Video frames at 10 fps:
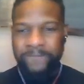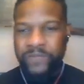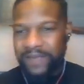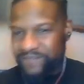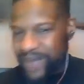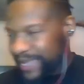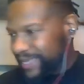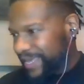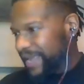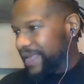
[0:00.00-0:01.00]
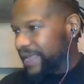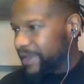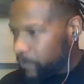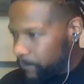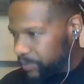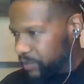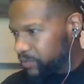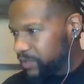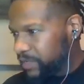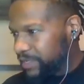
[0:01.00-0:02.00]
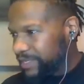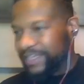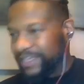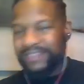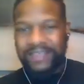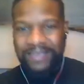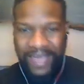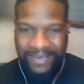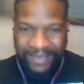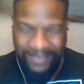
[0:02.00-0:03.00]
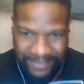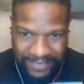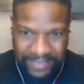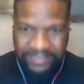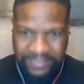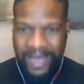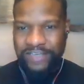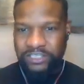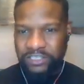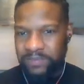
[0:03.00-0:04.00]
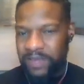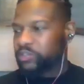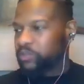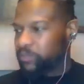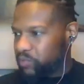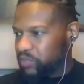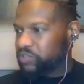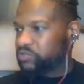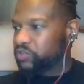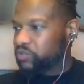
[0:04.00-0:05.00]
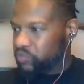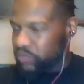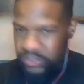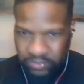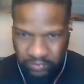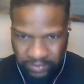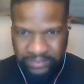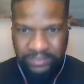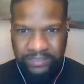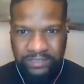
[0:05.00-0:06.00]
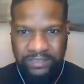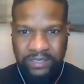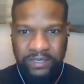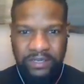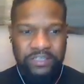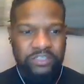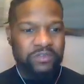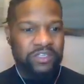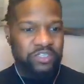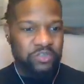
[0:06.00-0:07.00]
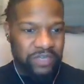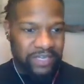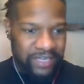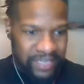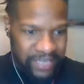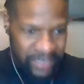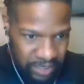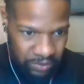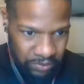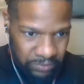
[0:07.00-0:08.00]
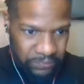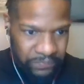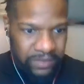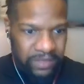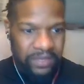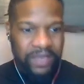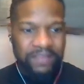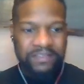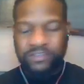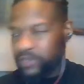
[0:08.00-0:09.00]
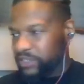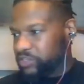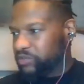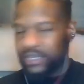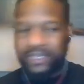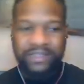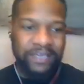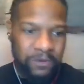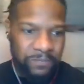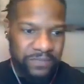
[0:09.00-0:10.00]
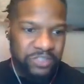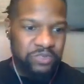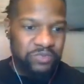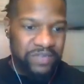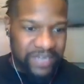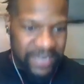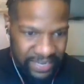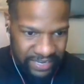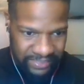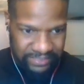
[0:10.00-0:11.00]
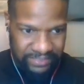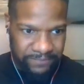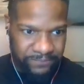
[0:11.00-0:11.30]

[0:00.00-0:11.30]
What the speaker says: if I can't help you, then at least I should be able to point you to resources so that you can heal and so that you can get the help that you need.